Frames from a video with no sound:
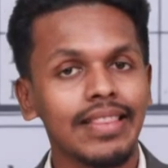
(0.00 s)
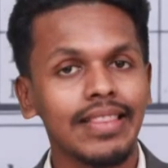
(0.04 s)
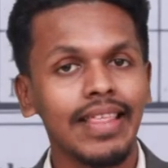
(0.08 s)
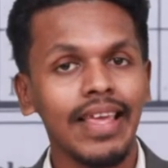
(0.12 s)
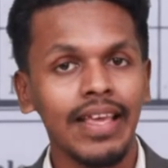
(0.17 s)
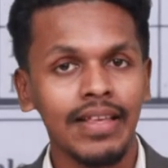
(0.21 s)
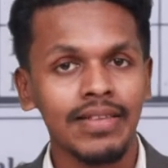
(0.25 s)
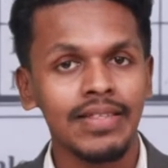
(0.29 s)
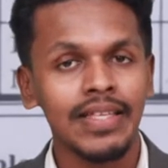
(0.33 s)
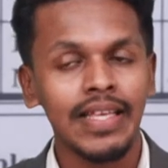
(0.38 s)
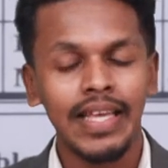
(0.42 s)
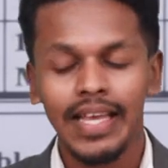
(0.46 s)

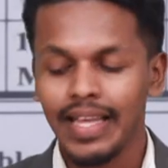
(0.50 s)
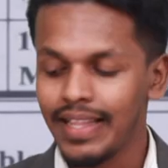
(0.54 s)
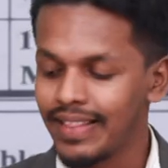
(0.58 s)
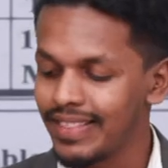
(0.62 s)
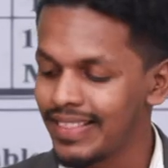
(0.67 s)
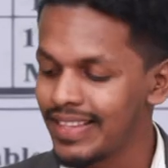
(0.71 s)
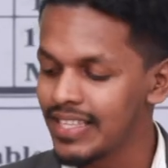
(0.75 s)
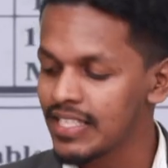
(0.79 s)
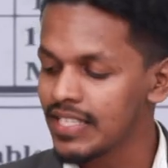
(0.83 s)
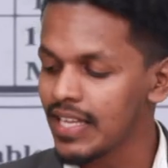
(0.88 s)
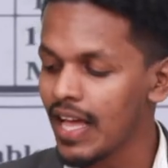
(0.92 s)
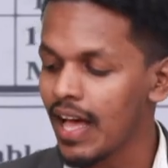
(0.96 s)
things
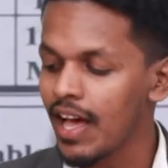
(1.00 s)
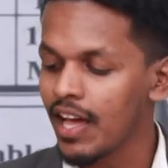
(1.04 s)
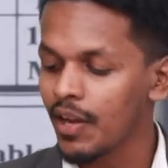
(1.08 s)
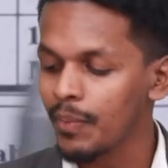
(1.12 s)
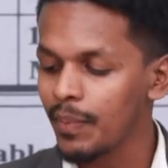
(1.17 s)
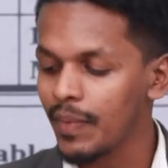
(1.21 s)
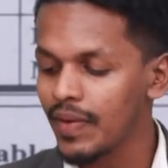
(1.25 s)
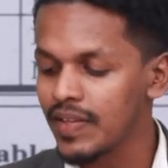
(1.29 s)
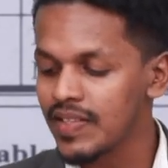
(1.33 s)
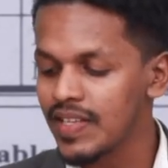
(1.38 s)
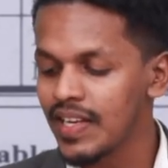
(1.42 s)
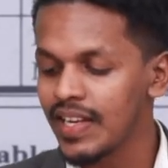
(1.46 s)
this
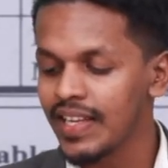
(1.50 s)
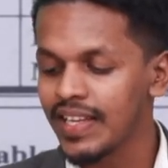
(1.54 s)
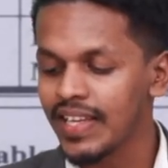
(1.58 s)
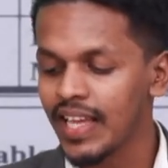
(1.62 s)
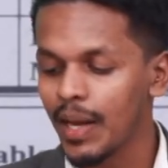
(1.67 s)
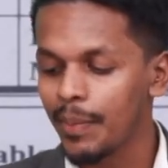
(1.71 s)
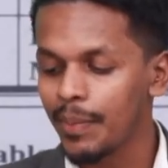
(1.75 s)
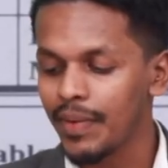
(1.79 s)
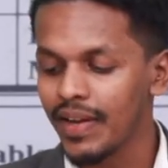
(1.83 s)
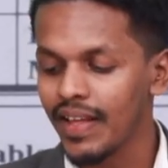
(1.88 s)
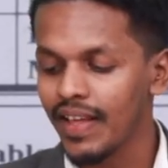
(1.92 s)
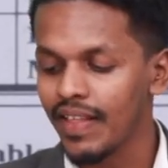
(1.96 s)
are basically
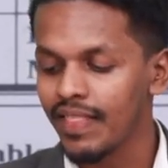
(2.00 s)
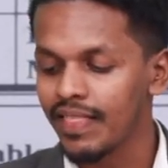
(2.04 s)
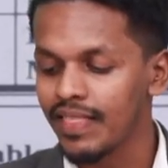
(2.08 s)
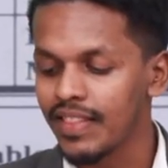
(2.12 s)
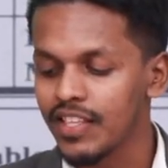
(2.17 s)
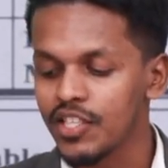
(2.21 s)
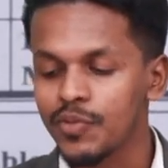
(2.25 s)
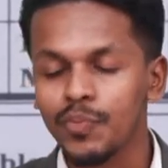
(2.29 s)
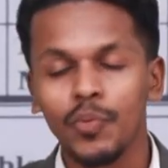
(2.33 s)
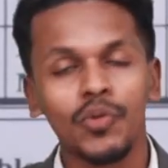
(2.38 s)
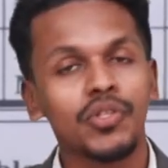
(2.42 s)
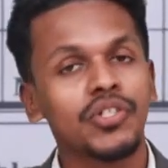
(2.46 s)
kept in
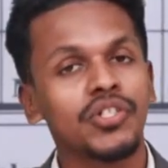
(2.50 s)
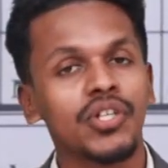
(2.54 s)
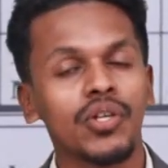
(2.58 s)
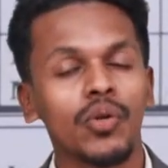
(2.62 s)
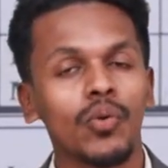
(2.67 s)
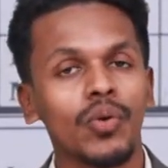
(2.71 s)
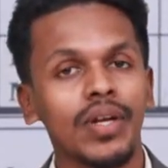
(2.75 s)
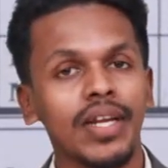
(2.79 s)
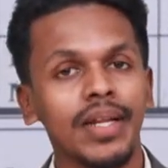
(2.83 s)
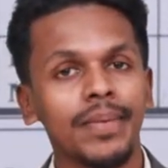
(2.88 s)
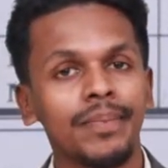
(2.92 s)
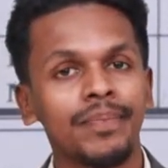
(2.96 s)
this
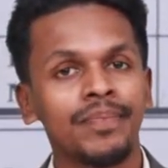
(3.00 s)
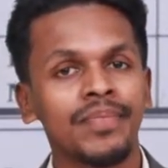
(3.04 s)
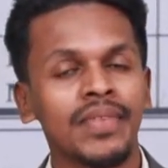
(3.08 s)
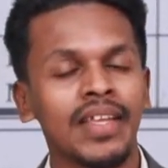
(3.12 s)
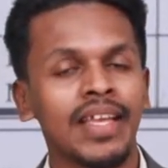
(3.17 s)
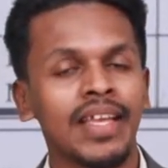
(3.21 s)
position only